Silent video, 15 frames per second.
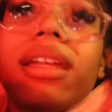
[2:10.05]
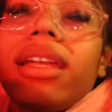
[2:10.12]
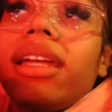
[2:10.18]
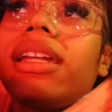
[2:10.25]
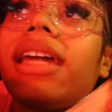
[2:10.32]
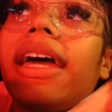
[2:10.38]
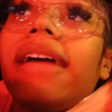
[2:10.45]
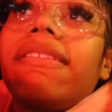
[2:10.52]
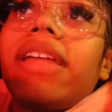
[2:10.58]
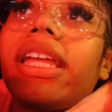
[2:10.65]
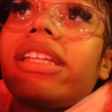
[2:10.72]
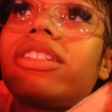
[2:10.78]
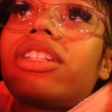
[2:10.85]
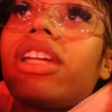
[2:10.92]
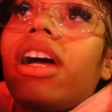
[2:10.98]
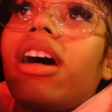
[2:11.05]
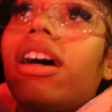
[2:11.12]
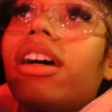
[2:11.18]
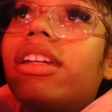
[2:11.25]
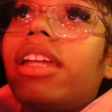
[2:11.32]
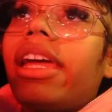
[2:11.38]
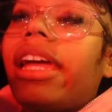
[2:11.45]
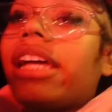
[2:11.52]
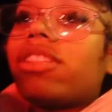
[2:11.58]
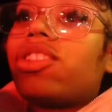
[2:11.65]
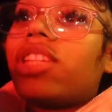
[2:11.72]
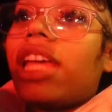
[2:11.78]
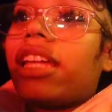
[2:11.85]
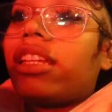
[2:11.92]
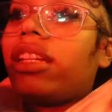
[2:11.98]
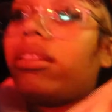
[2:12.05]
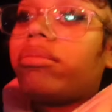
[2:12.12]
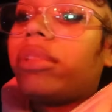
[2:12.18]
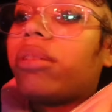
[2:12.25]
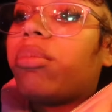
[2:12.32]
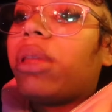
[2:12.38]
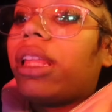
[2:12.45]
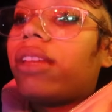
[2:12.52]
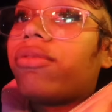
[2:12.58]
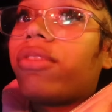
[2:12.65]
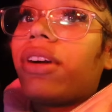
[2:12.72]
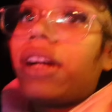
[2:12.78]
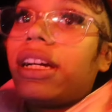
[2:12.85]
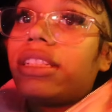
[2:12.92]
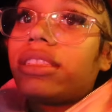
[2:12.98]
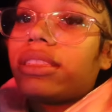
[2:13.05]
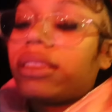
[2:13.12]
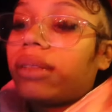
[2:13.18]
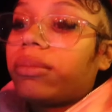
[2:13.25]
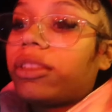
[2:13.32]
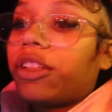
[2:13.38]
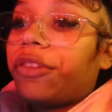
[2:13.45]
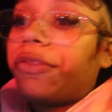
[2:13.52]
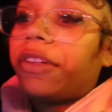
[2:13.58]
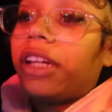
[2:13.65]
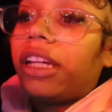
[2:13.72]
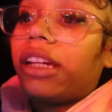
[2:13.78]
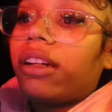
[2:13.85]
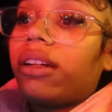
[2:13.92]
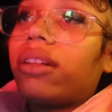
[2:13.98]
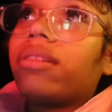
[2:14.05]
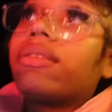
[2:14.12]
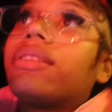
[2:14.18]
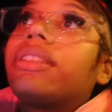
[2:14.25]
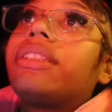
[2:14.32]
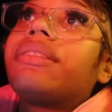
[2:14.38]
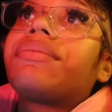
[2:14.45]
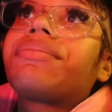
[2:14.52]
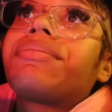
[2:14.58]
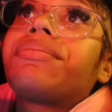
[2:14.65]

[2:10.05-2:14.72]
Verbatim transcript: And I haven't ate shit all day. I just had to eat me a plate of fries because I'm so fucking hungry.